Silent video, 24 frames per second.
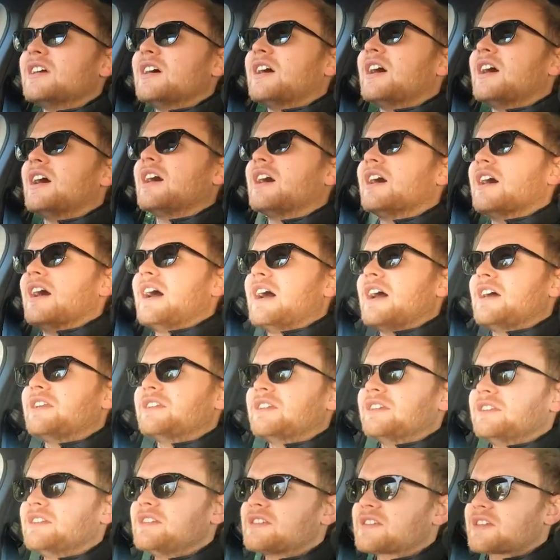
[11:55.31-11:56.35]
And
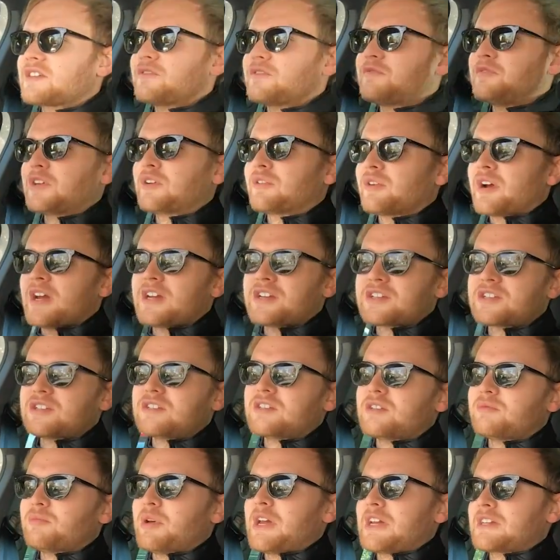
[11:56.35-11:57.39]
in this configuration,
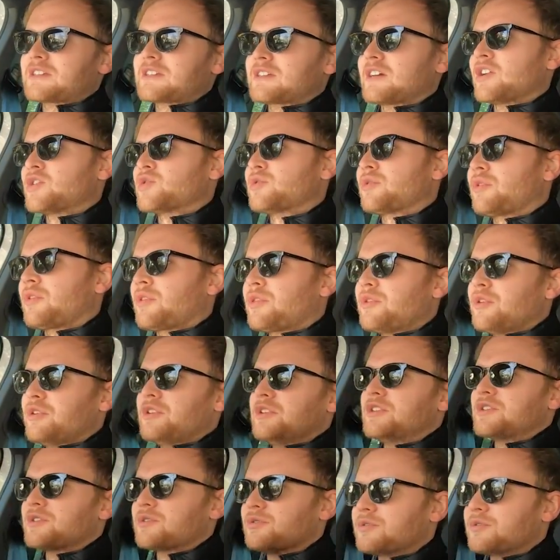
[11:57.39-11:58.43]
it makes
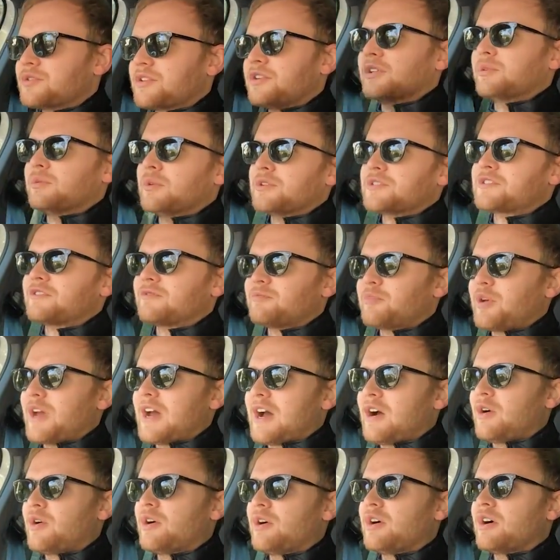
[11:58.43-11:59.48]
132 kilowatts of
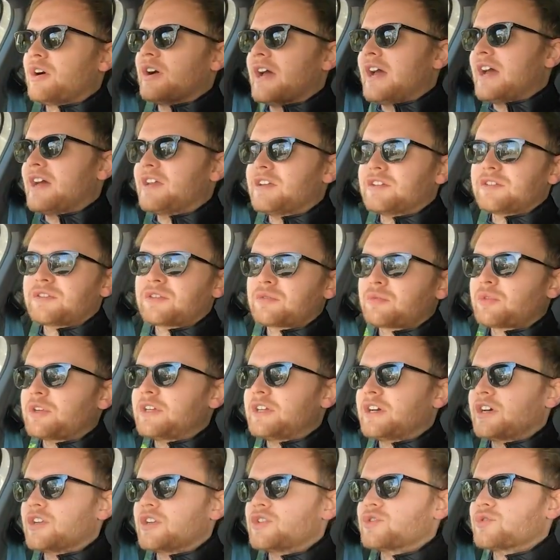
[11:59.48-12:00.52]
power and
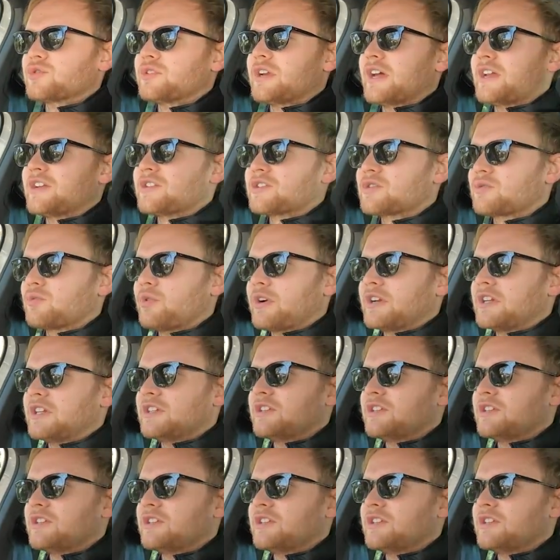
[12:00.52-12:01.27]
320